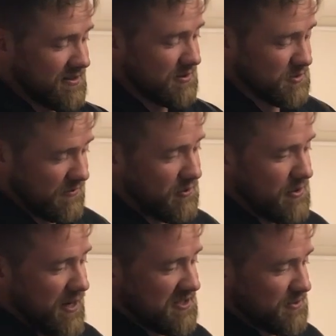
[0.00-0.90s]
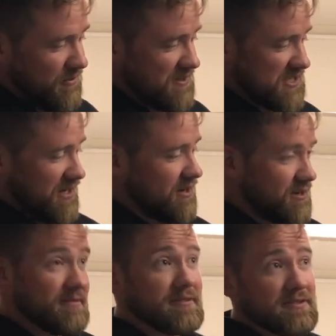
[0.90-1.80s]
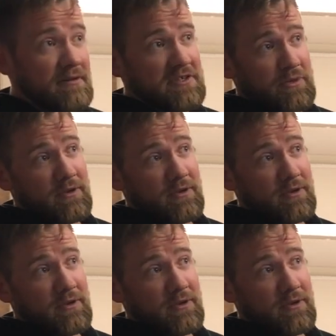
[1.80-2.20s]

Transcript: Now, as we've already mentioned with your sink, as long as your